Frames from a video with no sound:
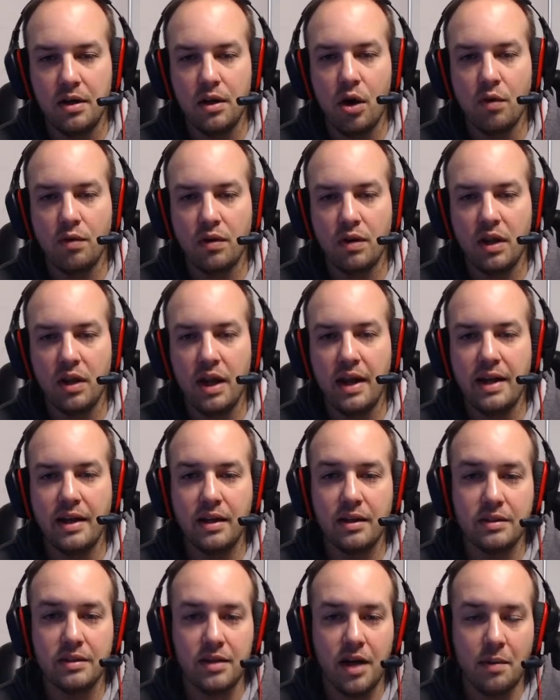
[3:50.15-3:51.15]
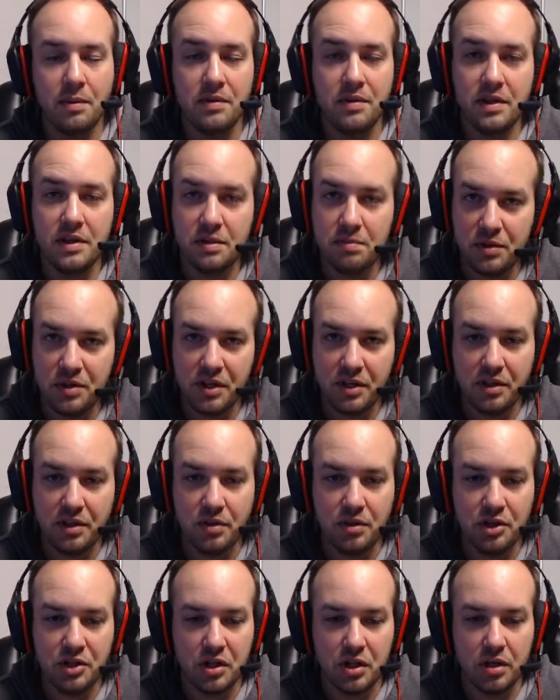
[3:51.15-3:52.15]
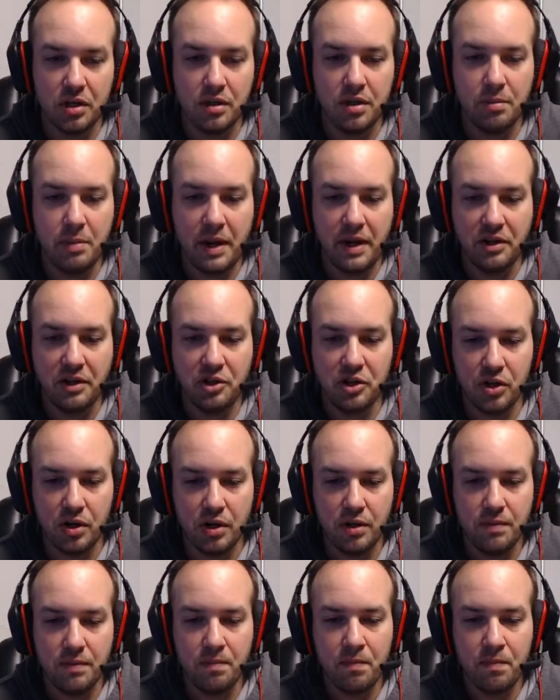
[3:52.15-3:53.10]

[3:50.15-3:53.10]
overlaying on top of this particular chart, the main chart.